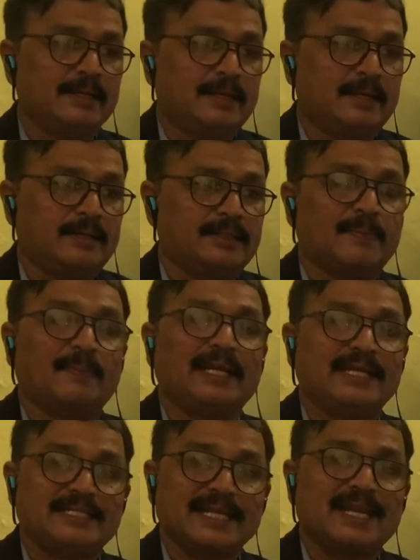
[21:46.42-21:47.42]
the
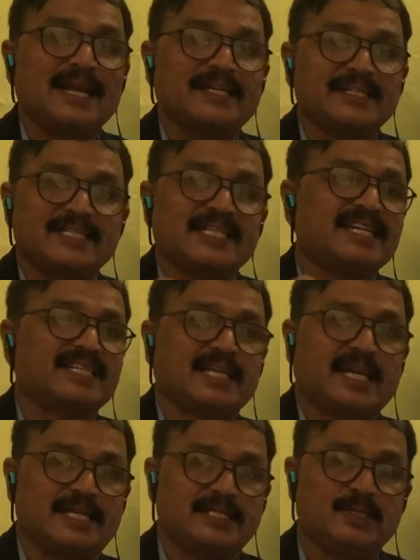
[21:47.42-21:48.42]
penis enlarges its
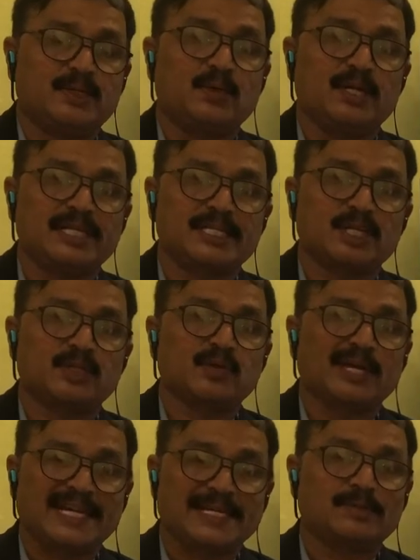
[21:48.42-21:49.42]
size during sexual
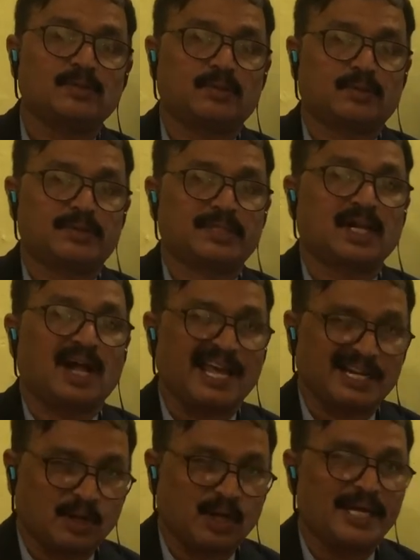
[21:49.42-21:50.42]
intercourse or
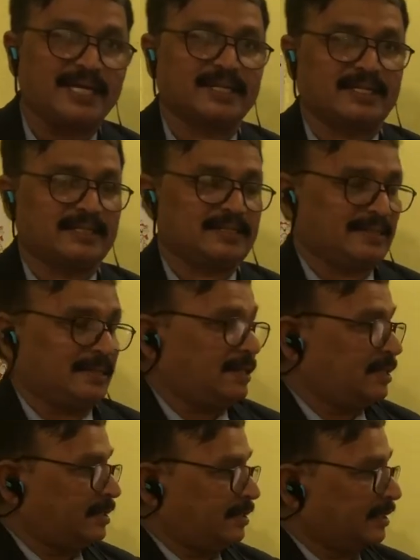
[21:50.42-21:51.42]
coitus,
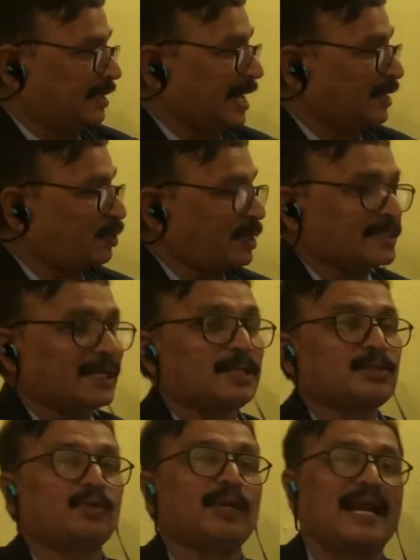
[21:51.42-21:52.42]
clitoris
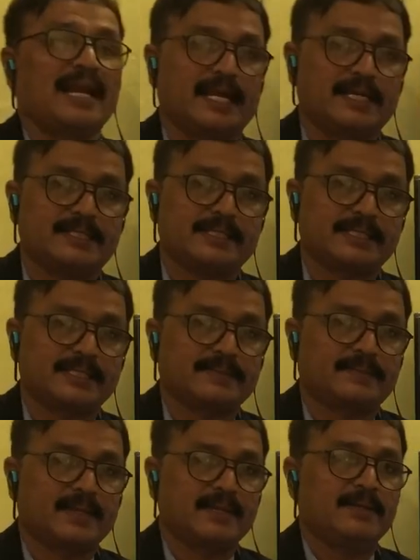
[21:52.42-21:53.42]
also enlarges.
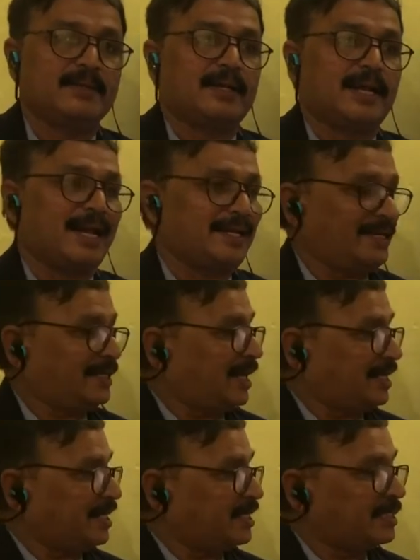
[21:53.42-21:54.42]
And it
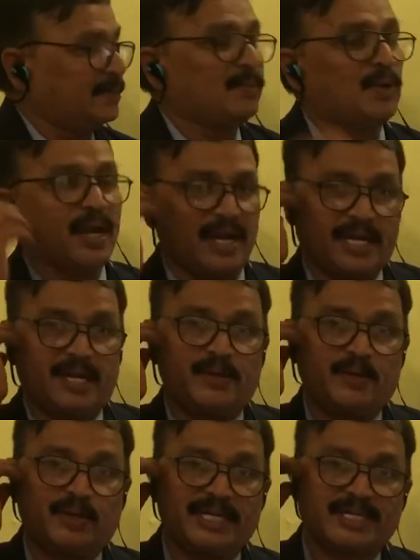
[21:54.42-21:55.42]
gets stimulated
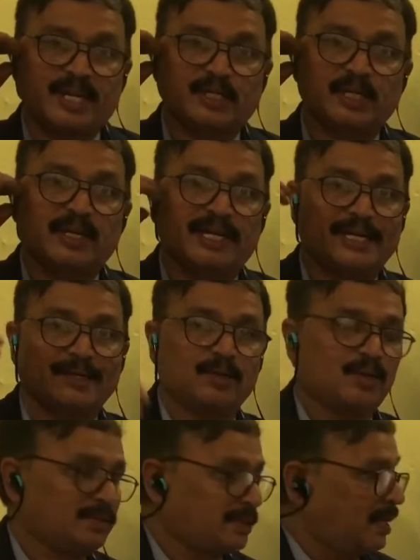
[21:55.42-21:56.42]
during sexual
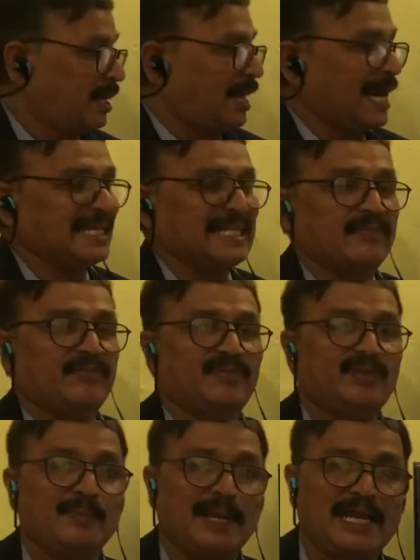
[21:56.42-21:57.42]
intercourse, and the
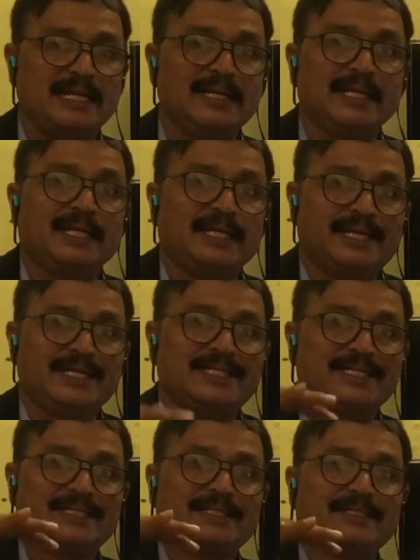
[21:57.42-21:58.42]
female
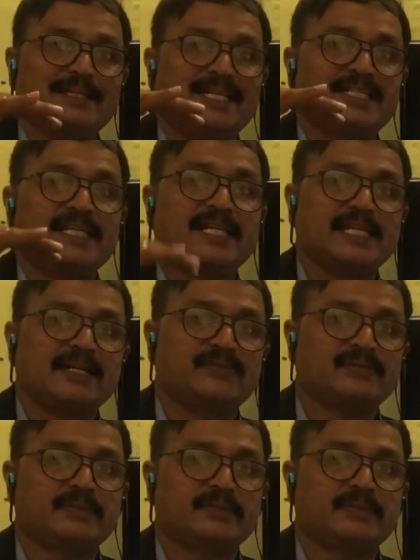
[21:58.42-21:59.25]
reaches a state of